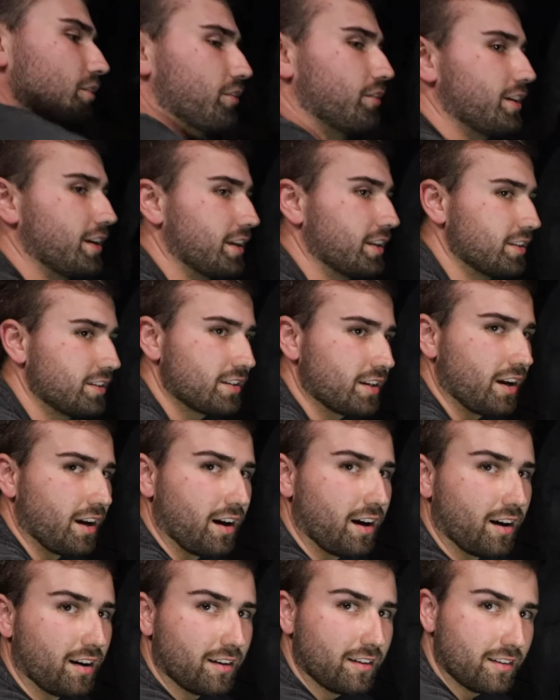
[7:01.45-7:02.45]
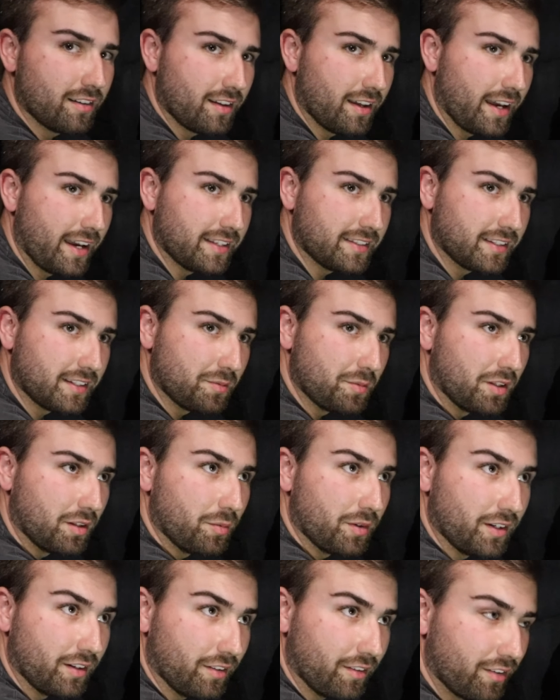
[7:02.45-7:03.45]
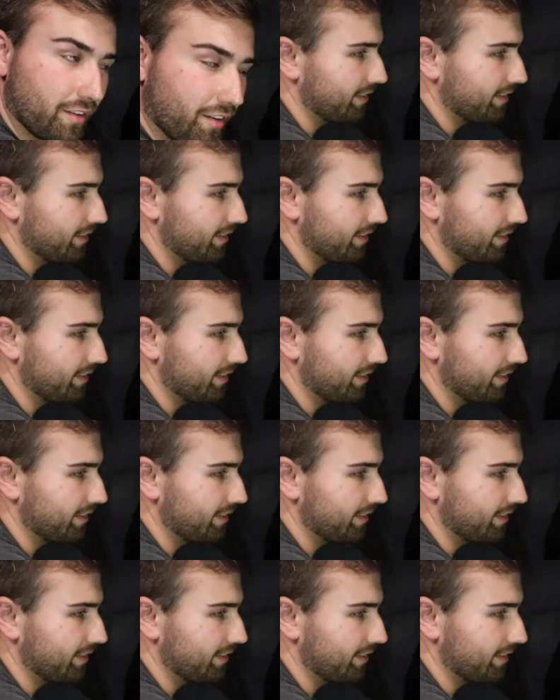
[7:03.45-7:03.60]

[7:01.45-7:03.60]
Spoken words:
which are 18 millimeters.